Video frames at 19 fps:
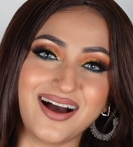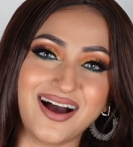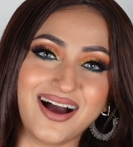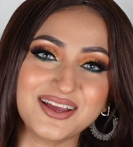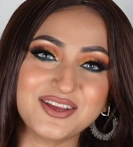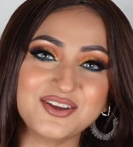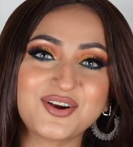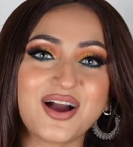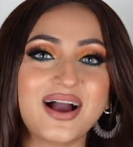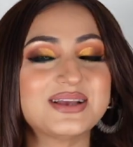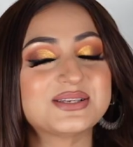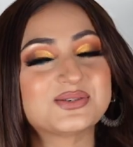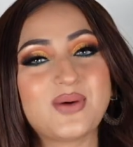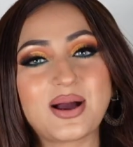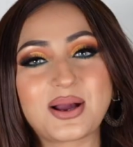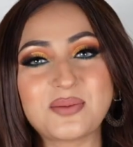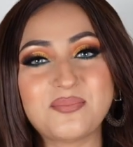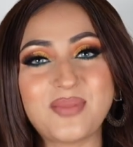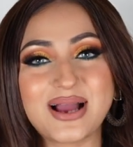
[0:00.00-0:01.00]
Hi you guys,
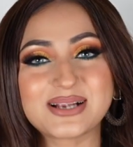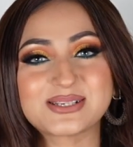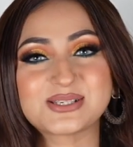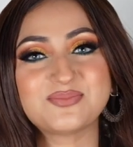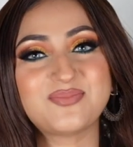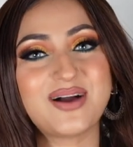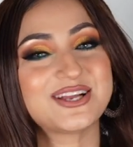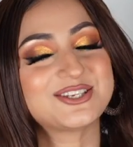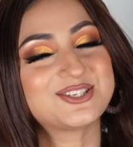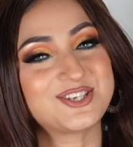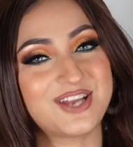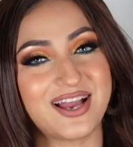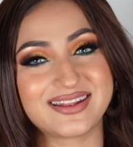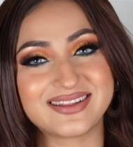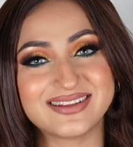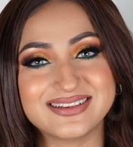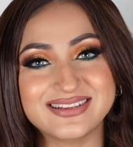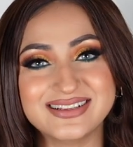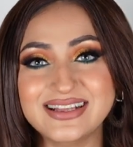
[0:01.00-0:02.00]
welcome back to my
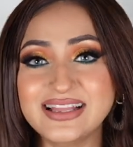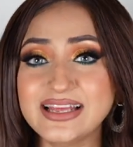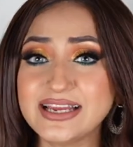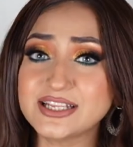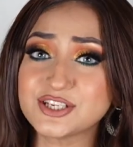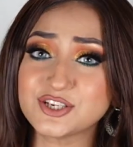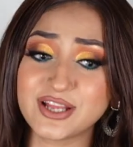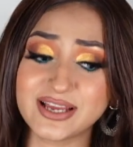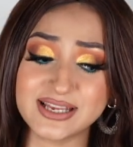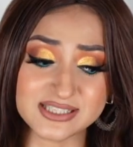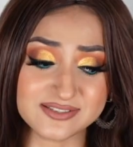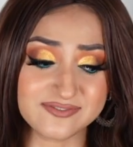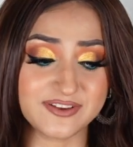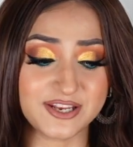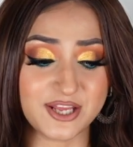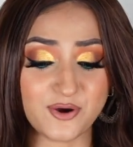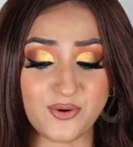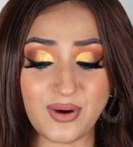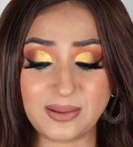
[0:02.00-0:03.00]
channel. In today's
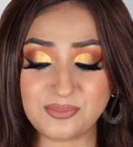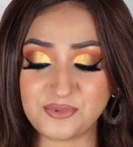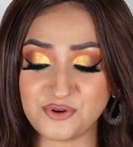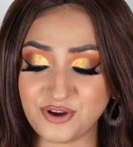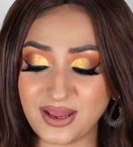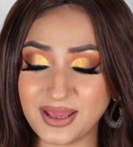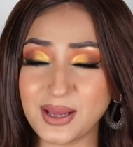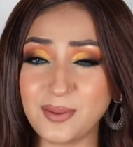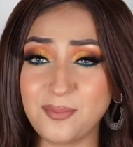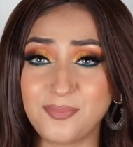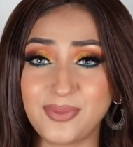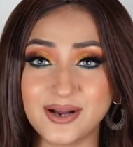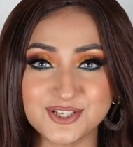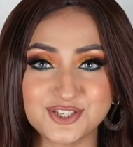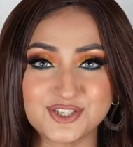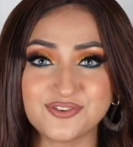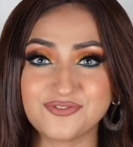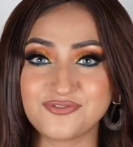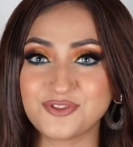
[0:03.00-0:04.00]
video, I'm trying a
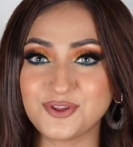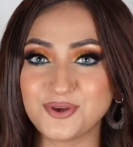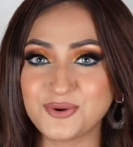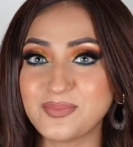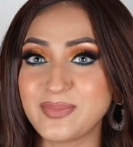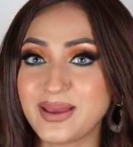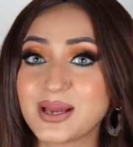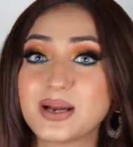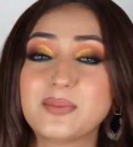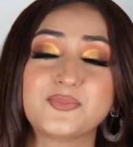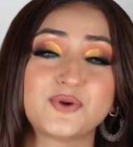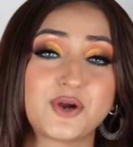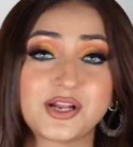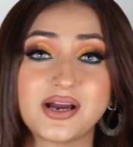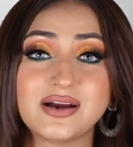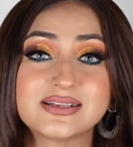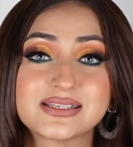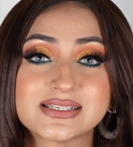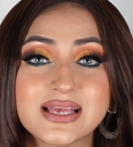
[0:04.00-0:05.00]
bunch of new makeup
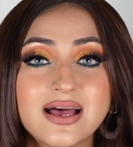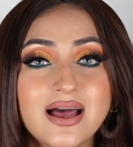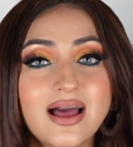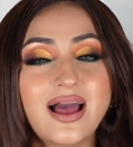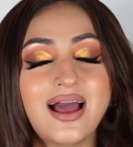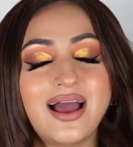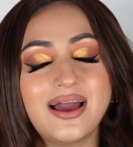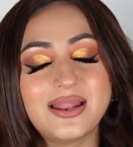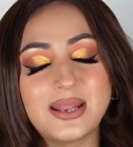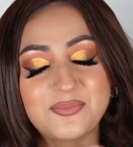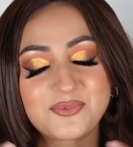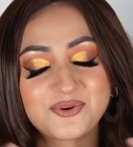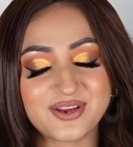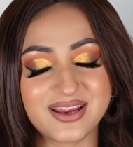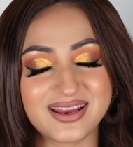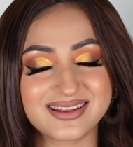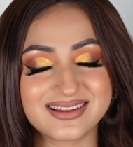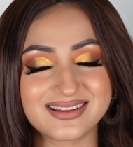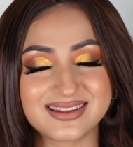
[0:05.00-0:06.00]
products and I'm
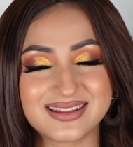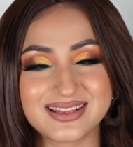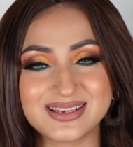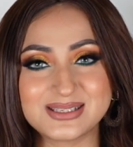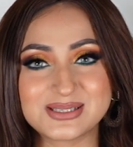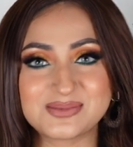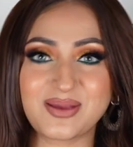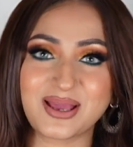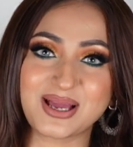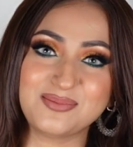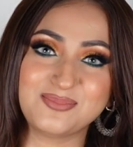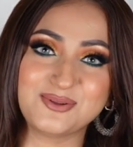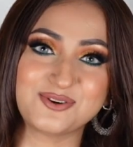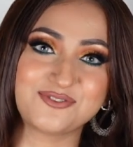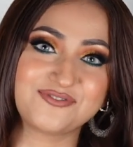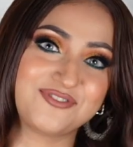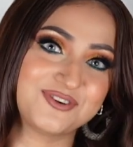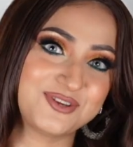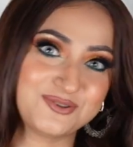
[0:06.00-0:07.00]
creating this makeup
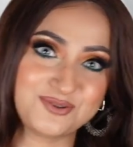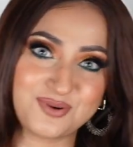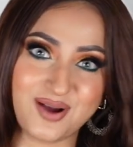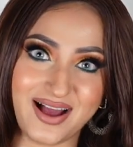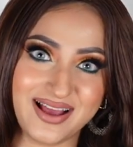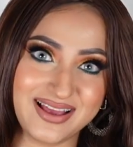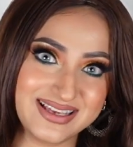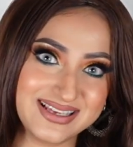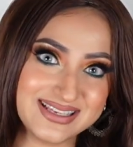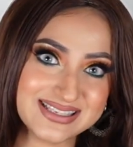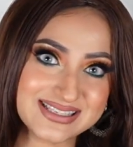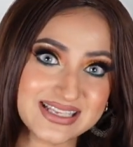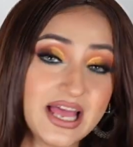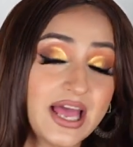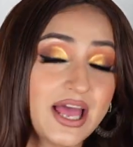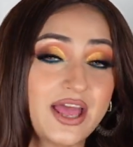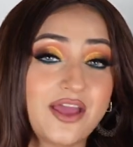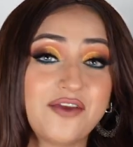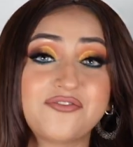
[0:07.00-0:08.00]
look for you guys.
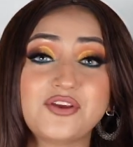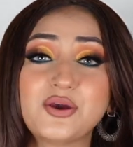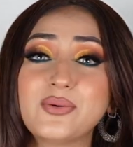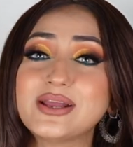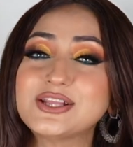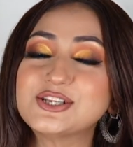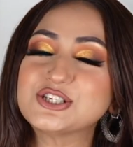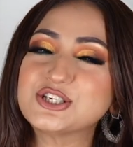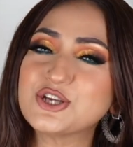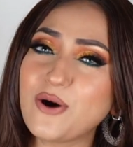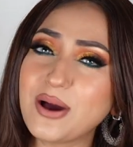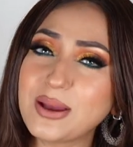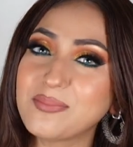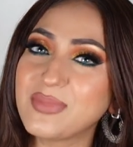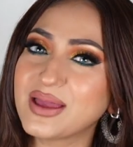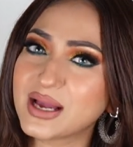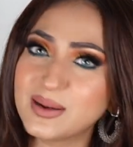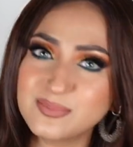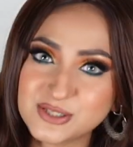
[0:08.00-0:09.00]
If you enjoy
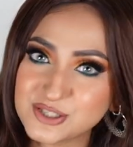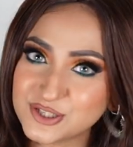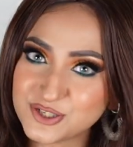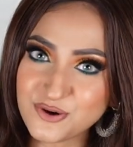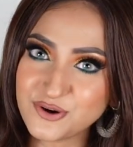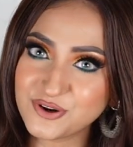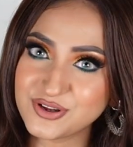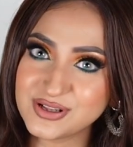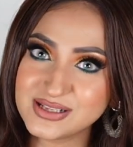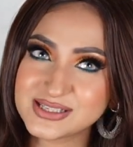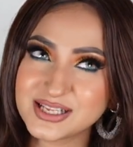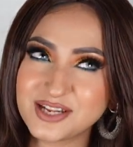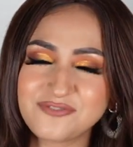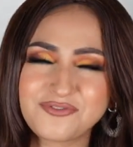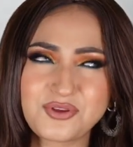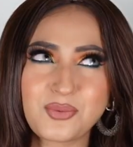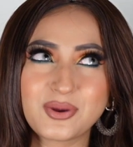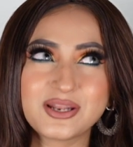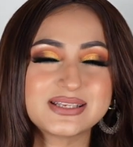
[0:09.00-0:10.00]
makeup tutorials and
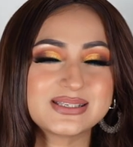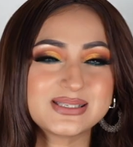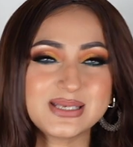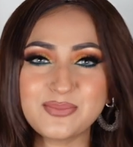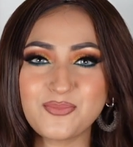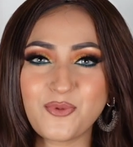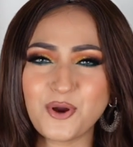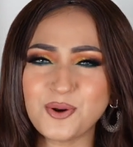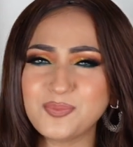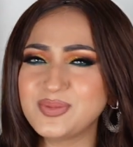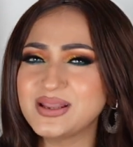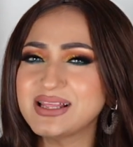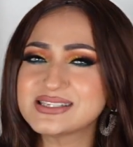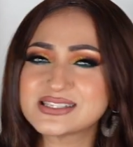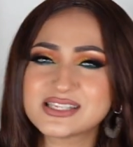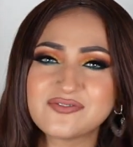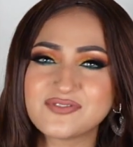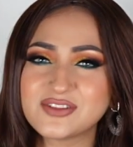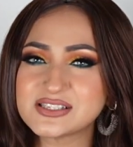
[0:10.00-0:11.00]
if you want to see more,
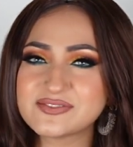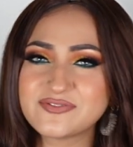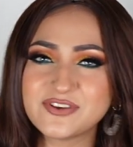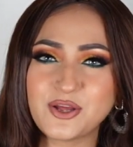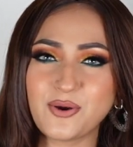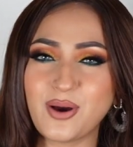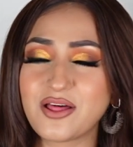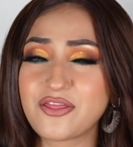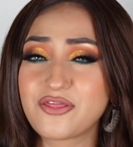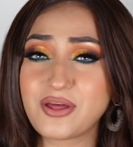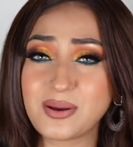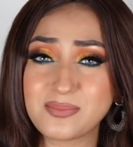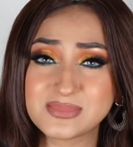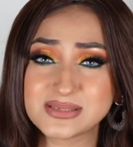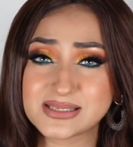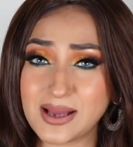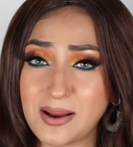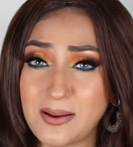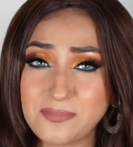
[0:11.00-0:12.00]
please give this video a
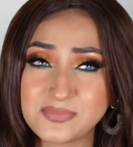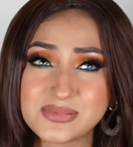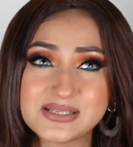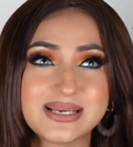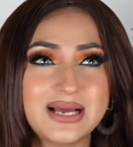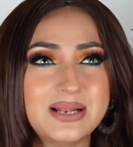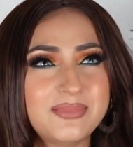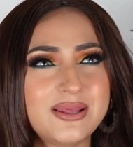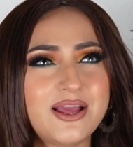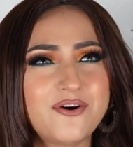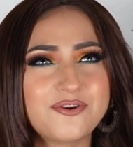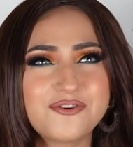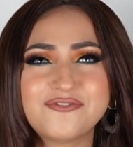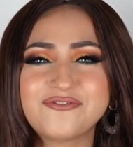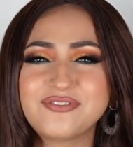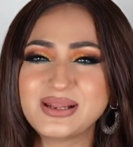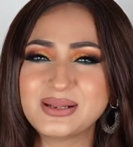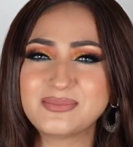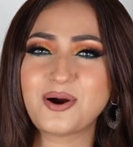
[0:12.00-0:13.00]
thumbs up. Tell me how you
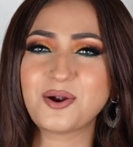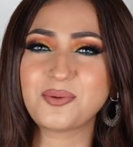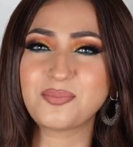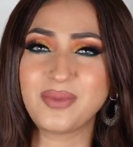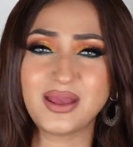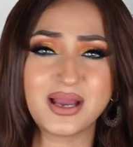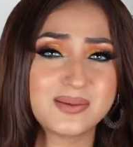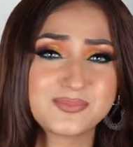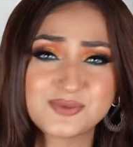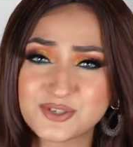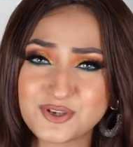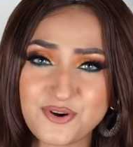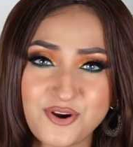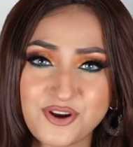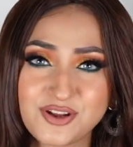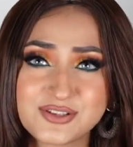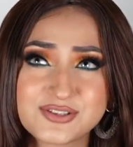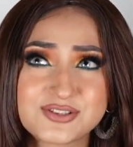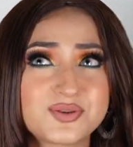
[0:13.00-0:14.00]
feel about makeup
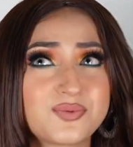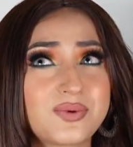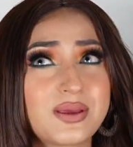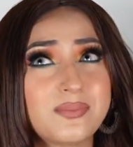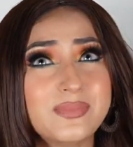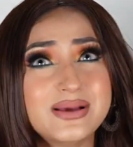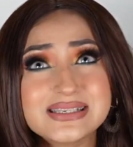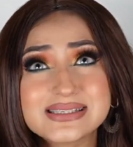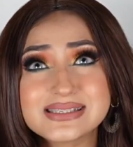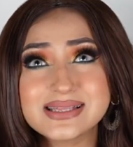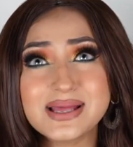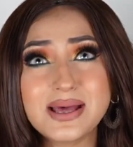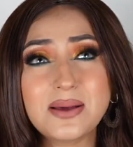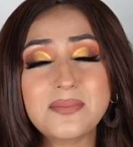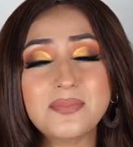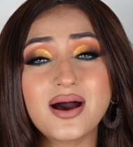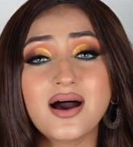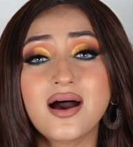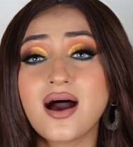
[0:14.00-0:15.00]
tutorials. Do we miss
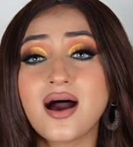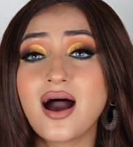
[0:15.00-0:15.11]
them?